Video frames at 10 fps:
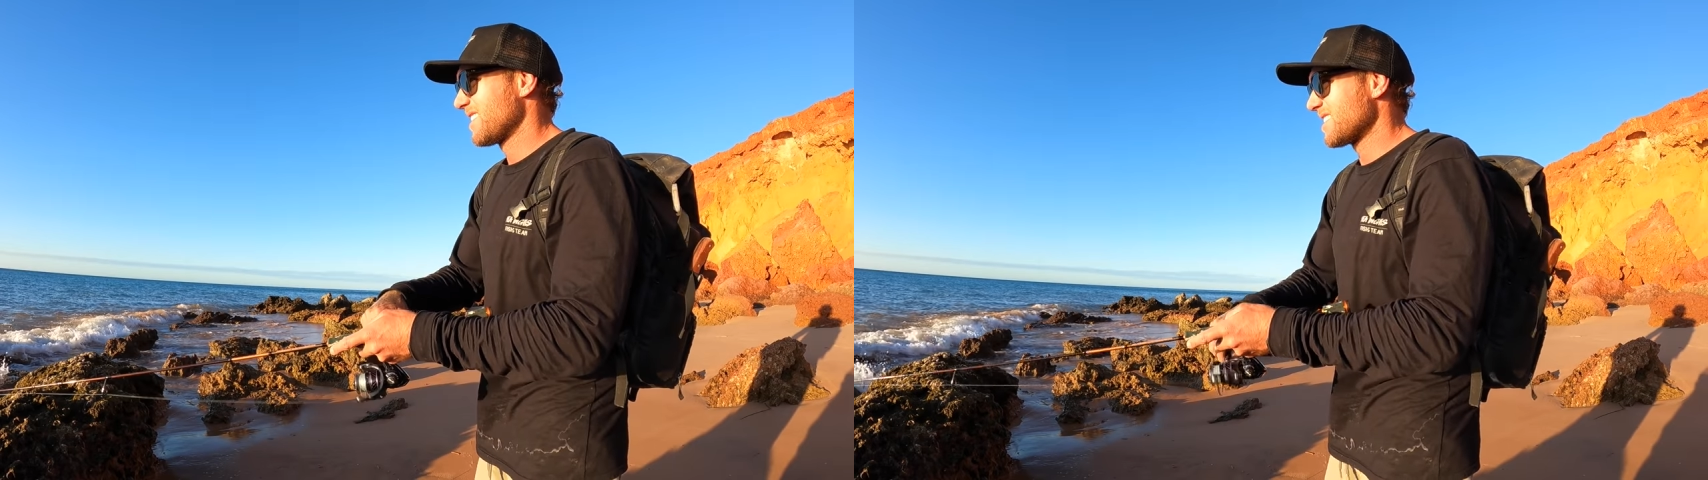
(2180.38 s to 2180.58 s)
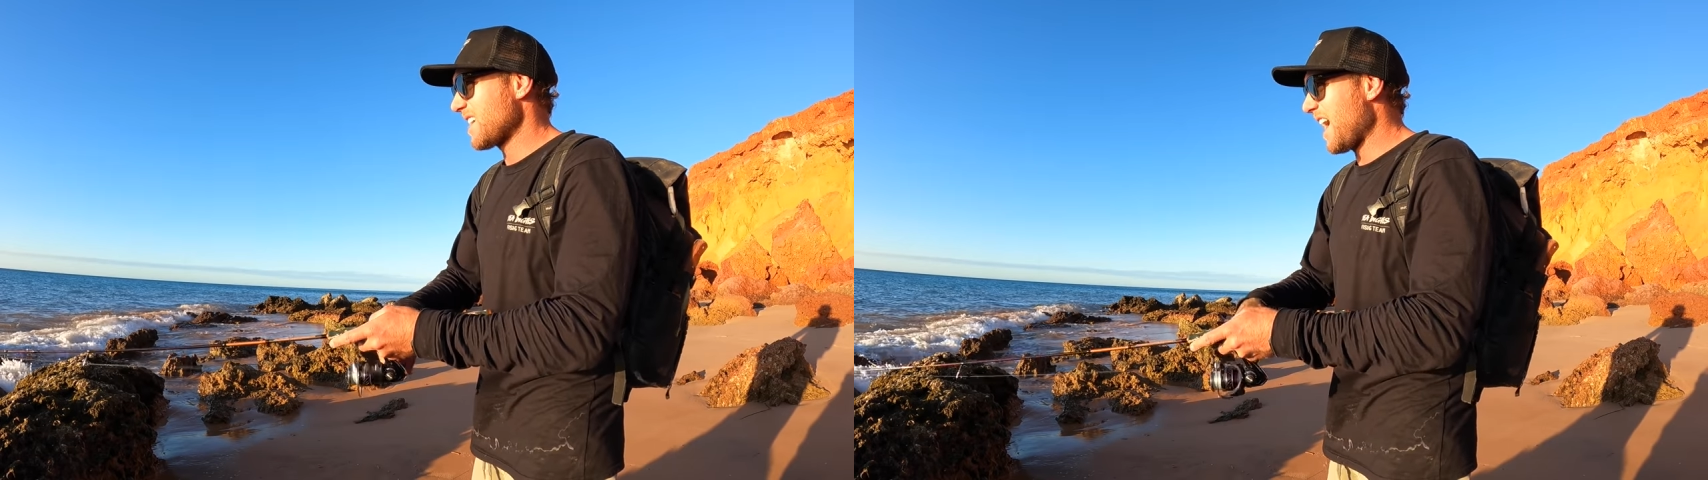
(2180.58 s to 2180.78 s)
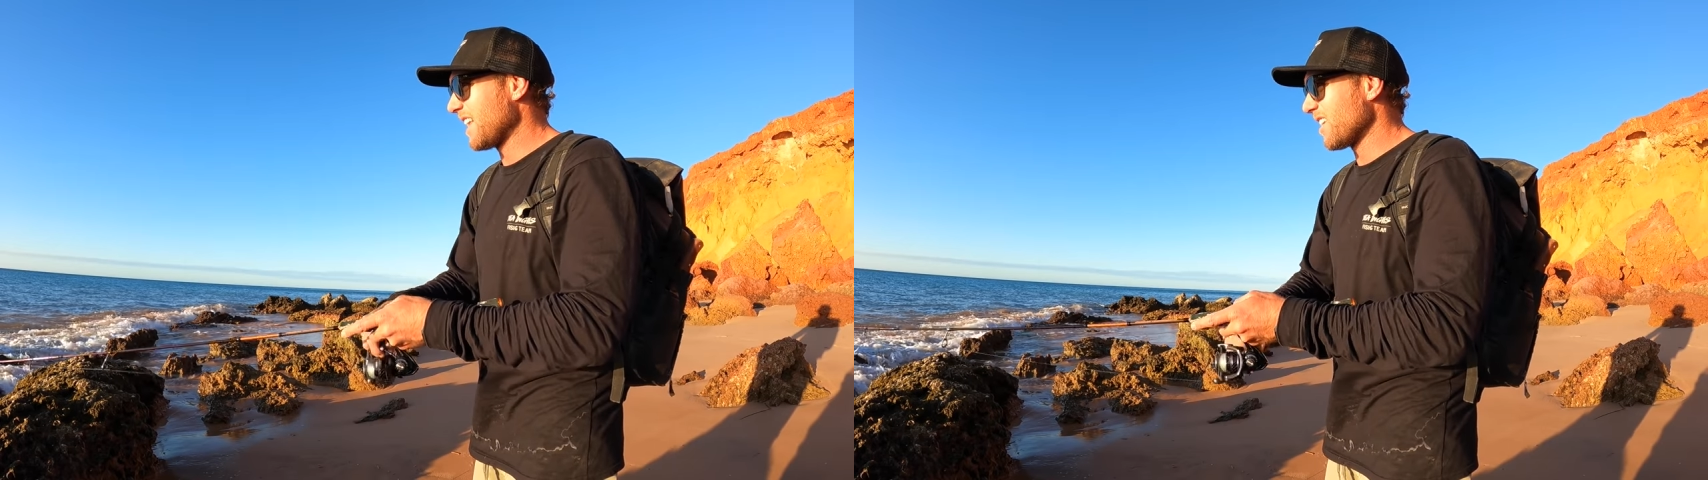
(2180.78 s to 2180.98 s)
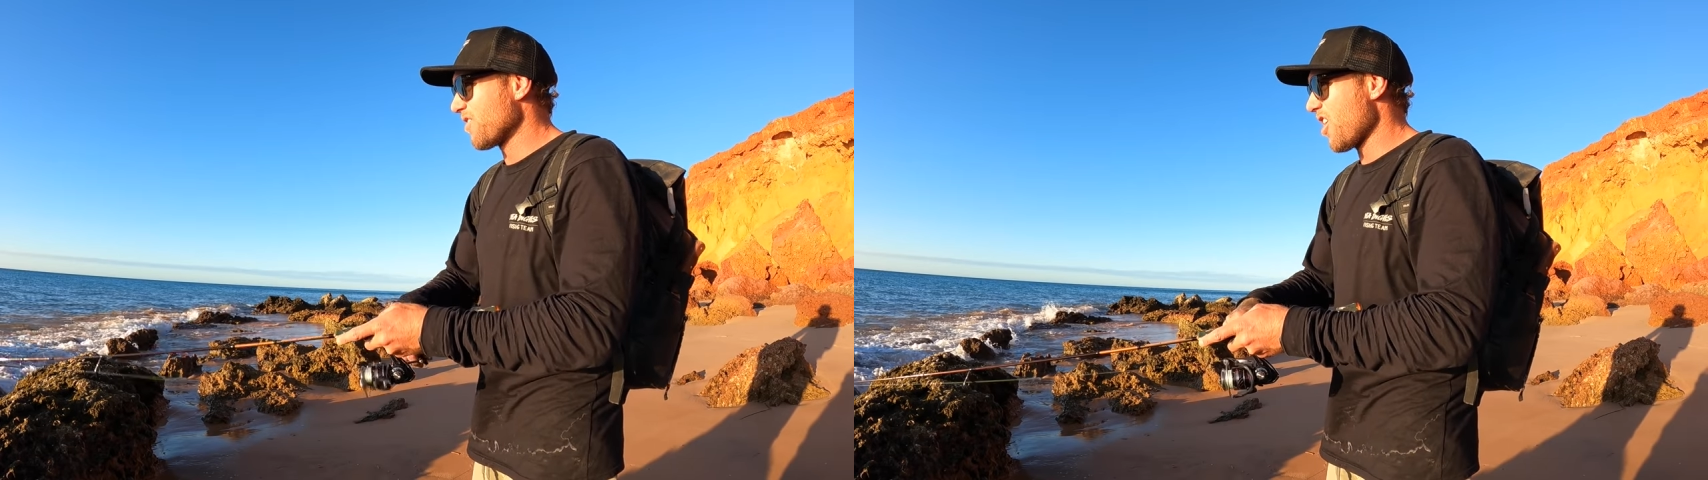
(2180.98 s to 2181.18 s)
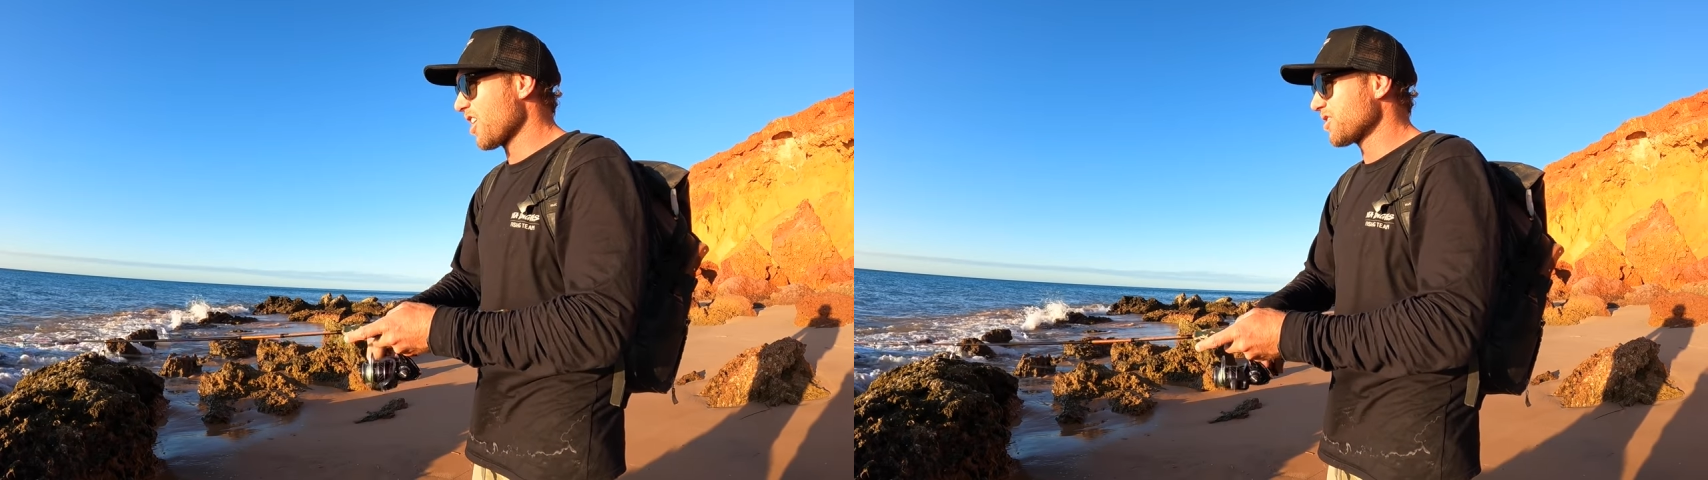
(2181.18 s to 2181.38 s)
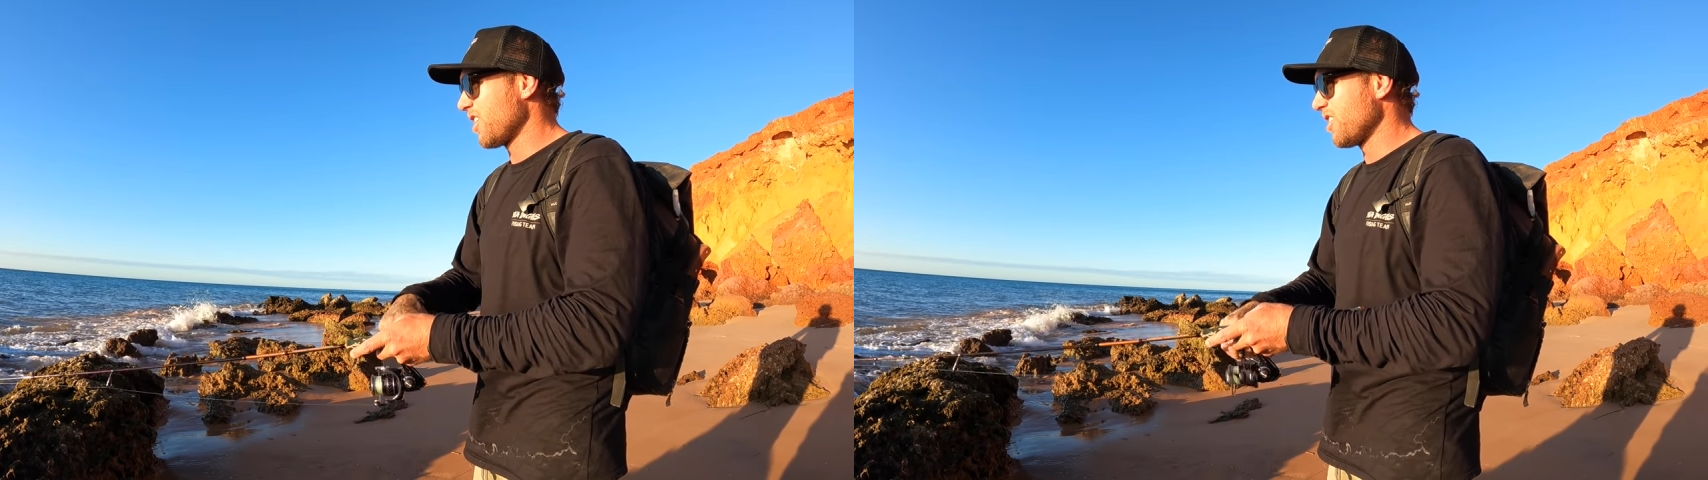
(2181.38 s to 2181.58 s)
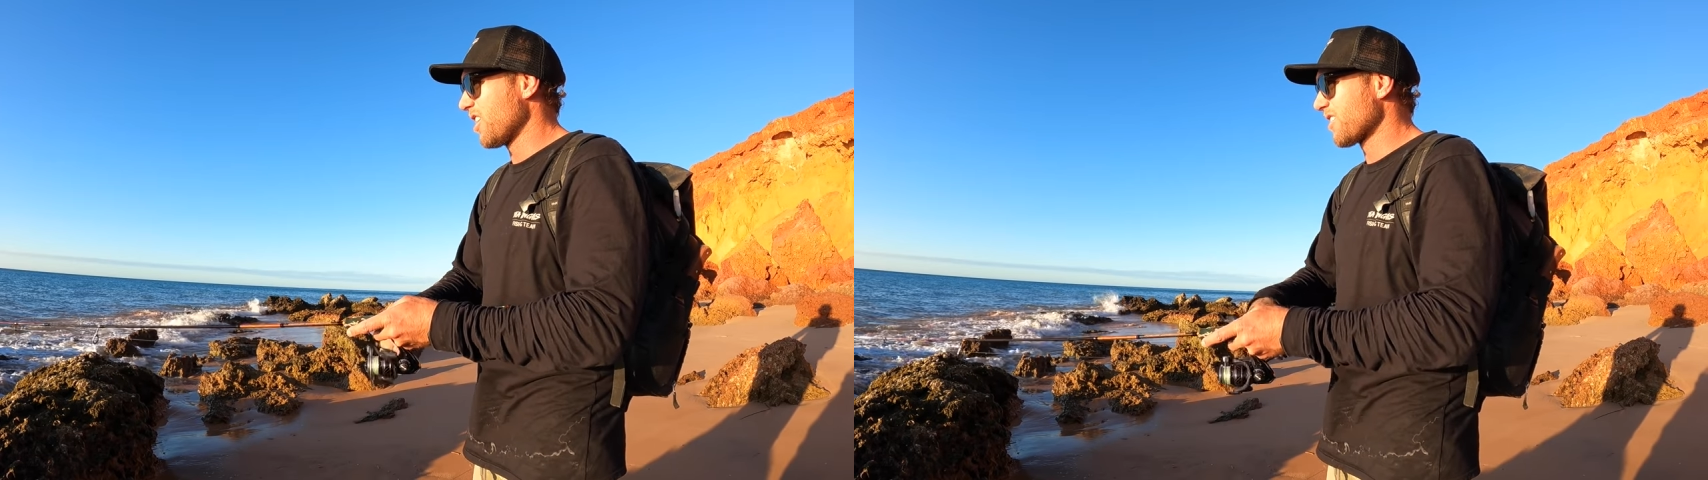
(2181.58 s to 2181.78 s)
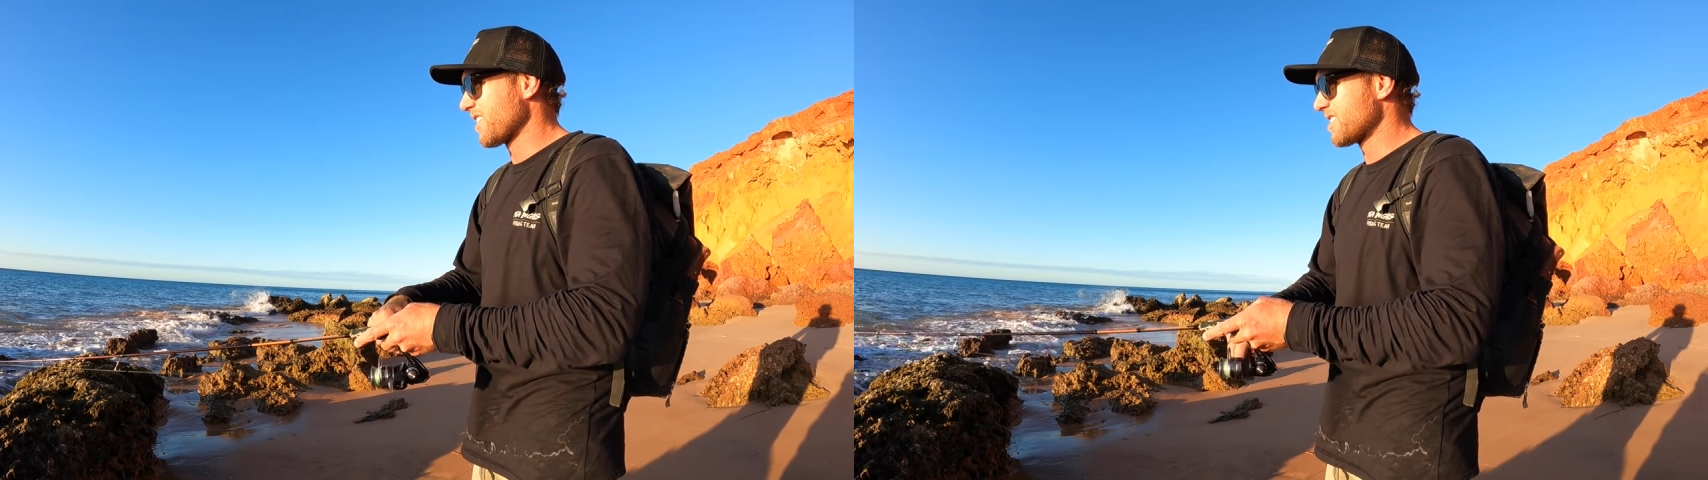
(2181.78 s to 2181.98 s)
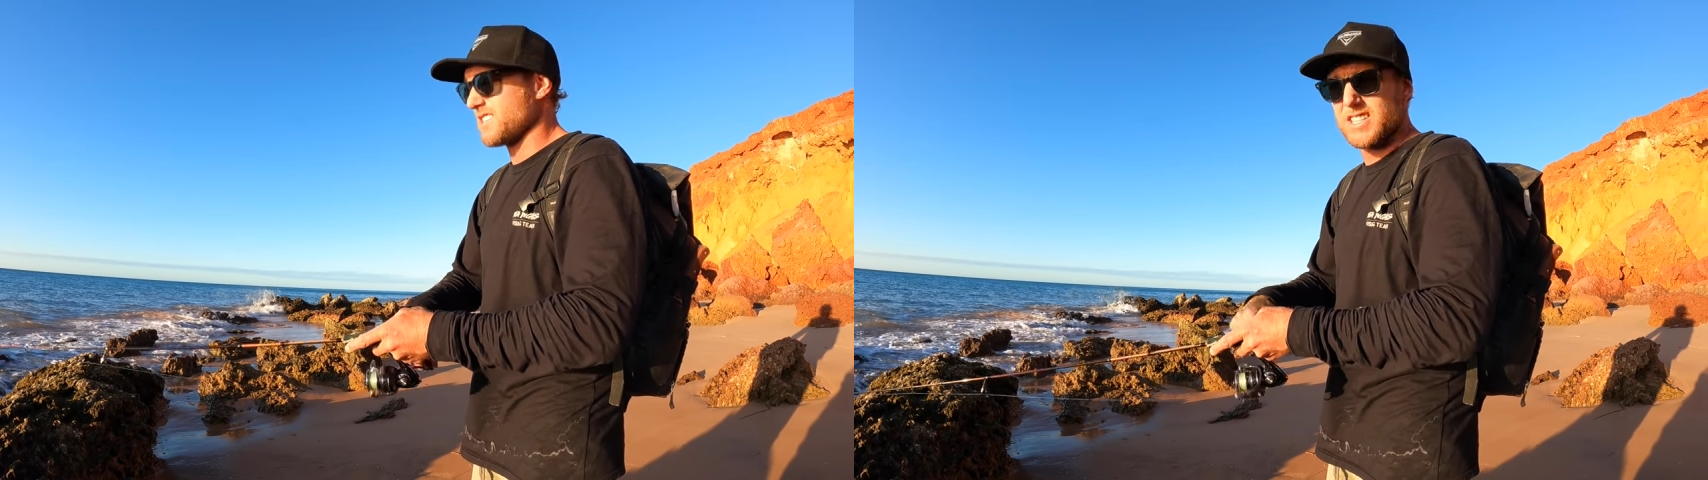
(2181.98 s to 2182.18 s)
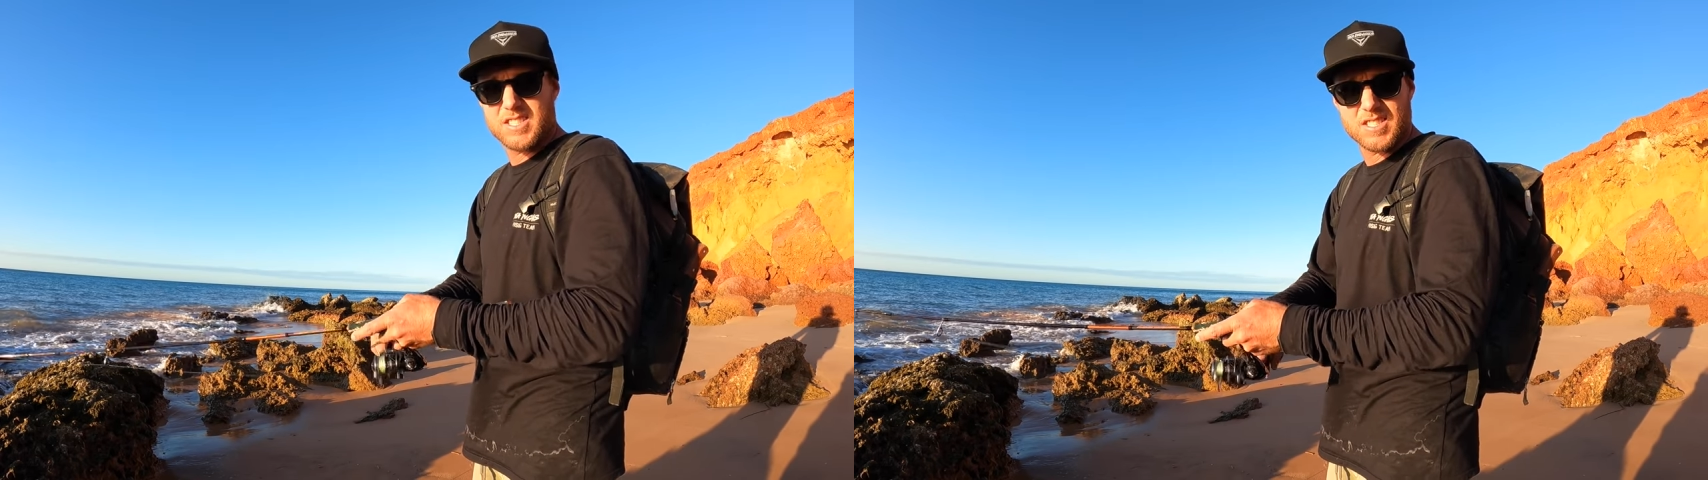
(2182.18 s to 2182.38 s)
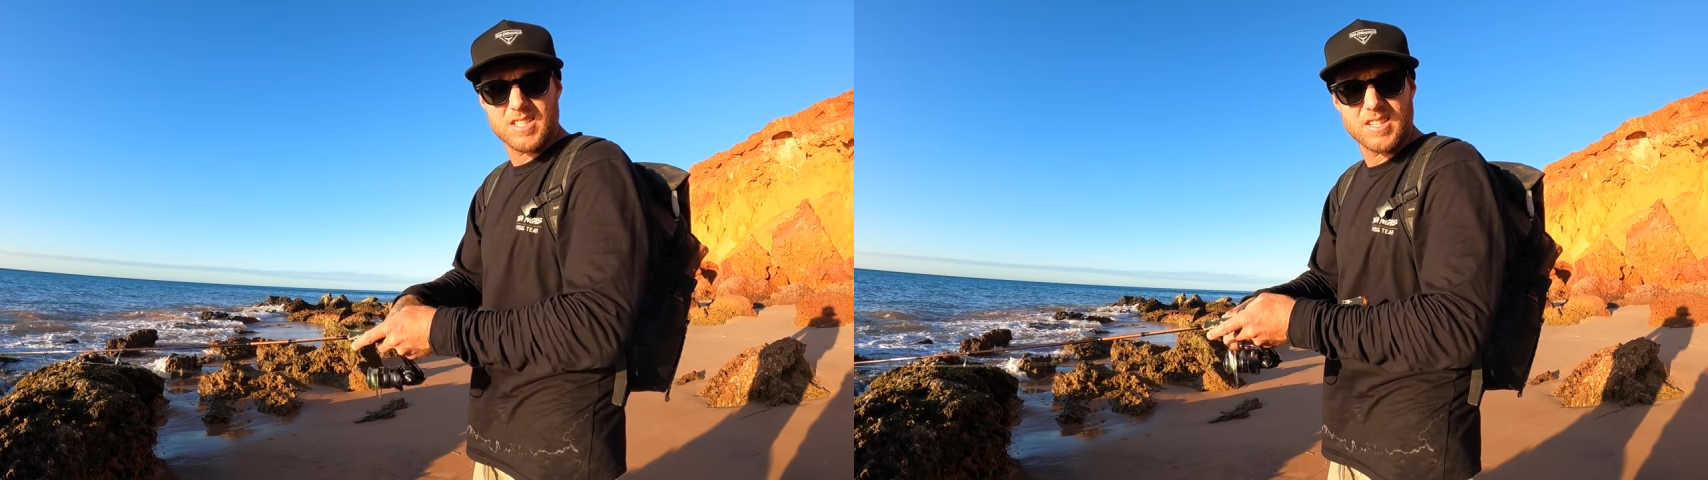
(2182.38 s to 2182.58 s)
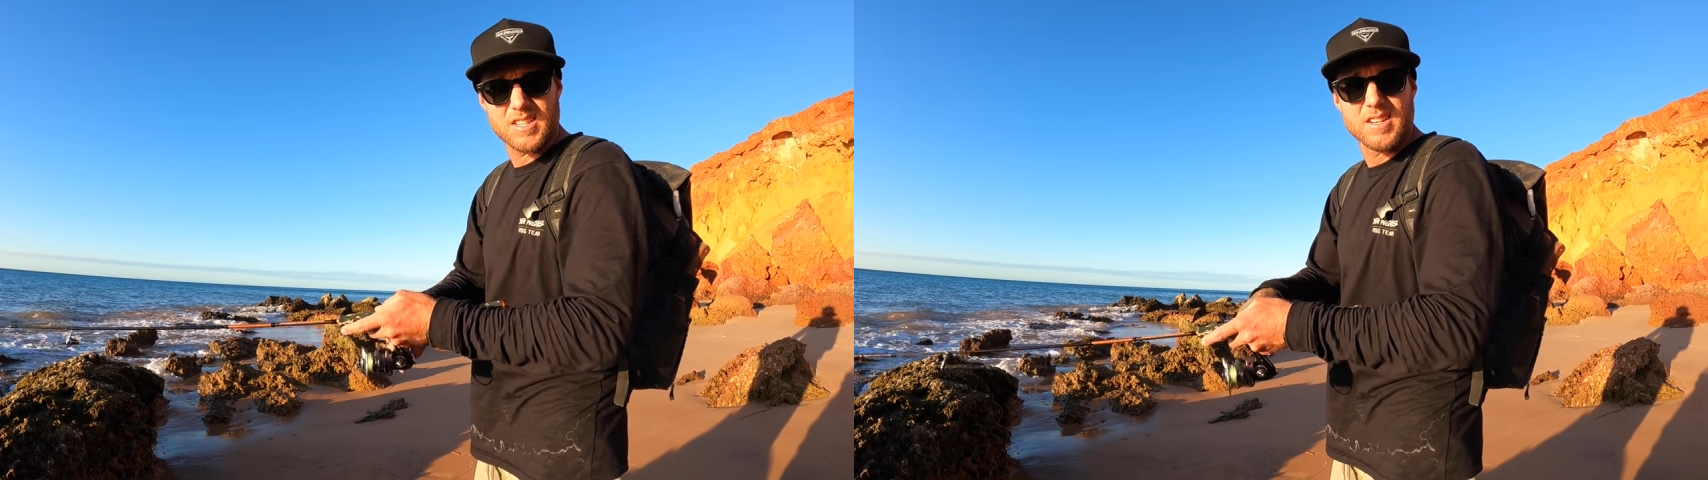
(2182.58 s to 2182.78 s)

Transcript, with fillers: the Tailor Rock no longer exists.